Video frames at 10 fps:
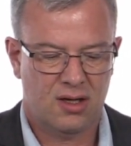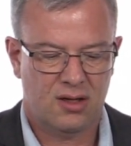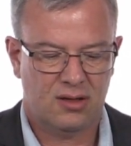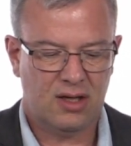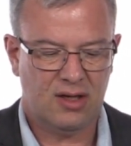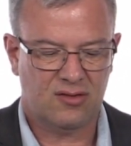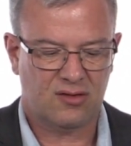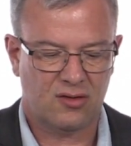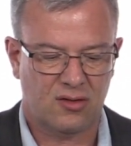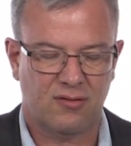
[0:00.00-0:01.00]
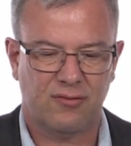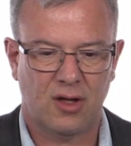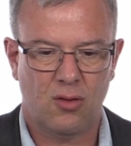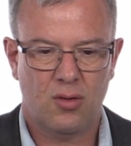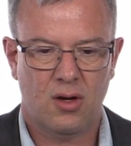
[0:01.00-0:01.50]
There is a certain
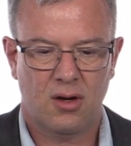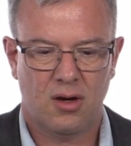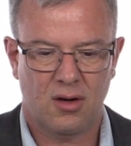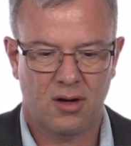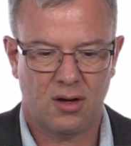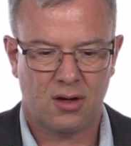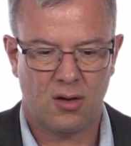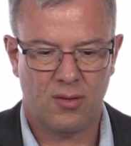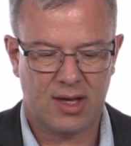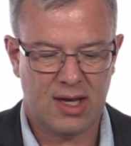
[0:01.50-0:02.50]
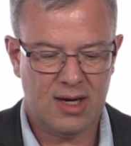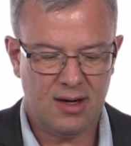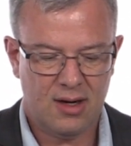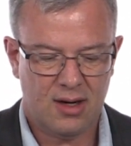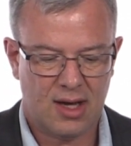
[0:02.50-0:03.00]
flow going
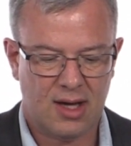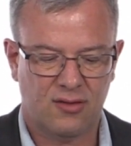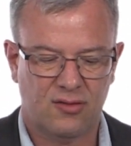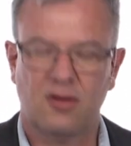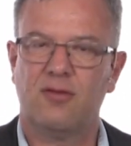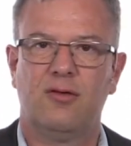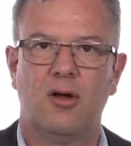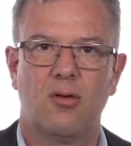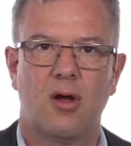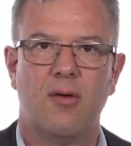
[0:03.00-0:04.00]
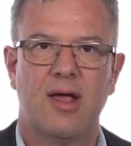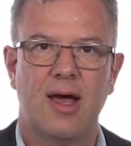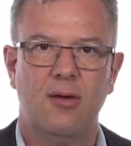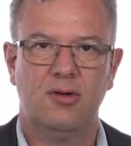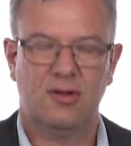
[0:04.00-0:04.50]
in and a certain flow going
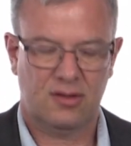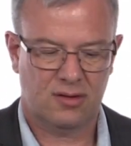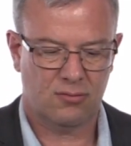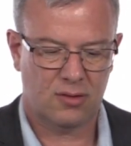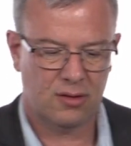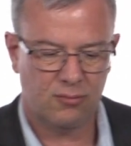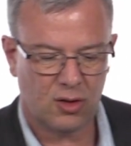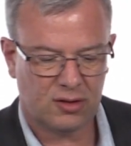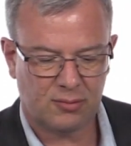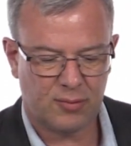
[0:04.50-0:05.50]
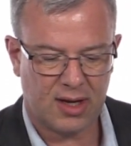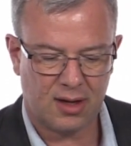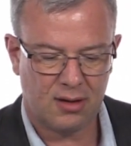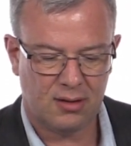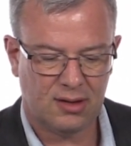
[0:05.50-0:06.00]
out. The water
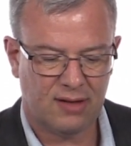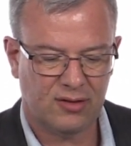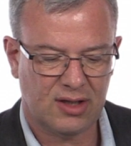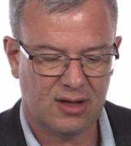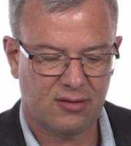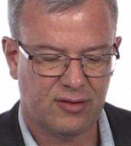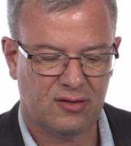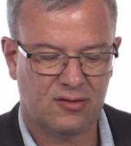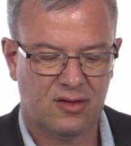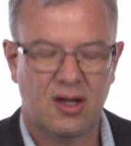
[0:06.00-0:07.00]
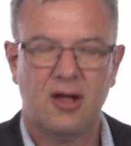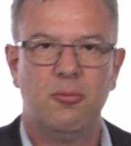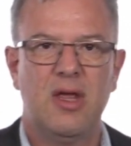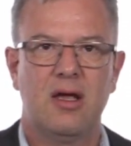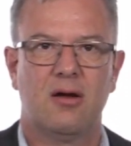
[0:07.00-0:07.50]
level here of this
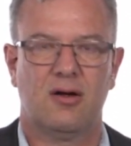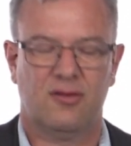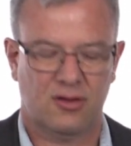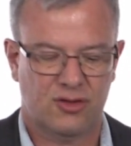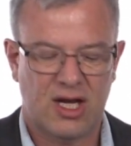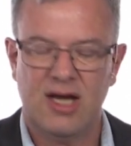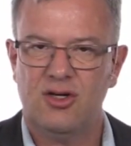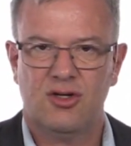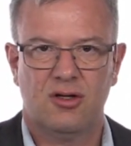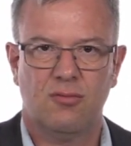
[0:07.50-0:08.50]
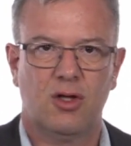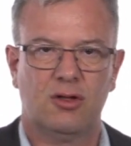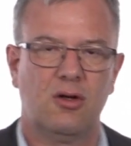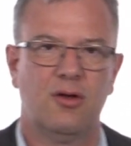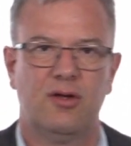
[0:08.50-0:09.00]
beaker does not change. The water
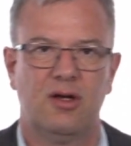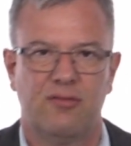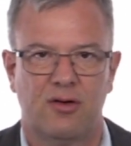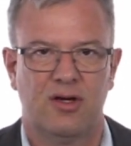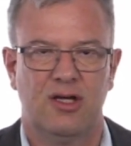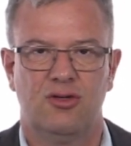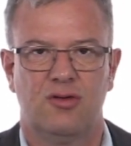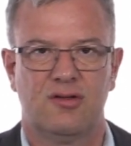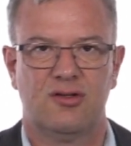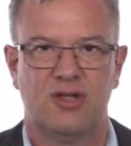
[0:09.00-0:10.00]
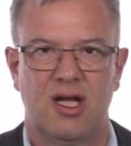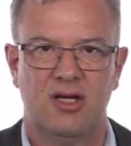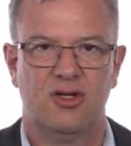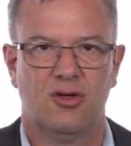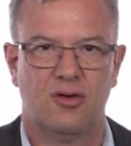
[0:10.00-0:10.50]
content of our tissue doesn't
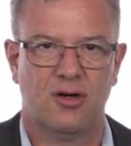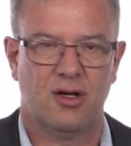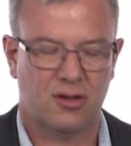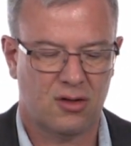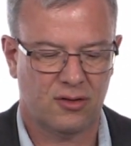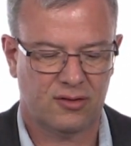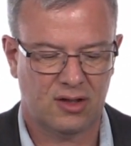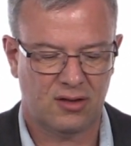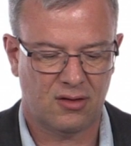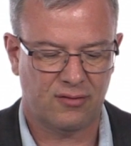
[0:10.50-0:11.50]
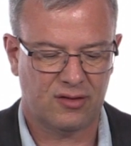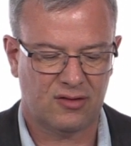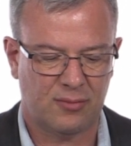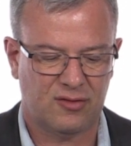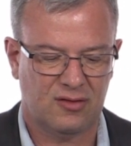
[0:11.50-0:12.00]
change, or the content of the
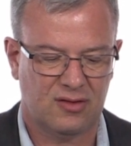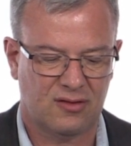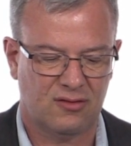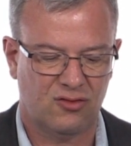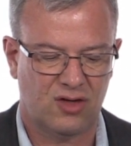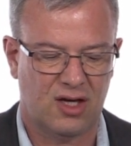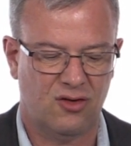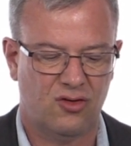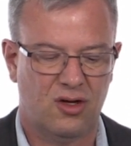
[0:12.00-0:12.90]
substance doesn't change.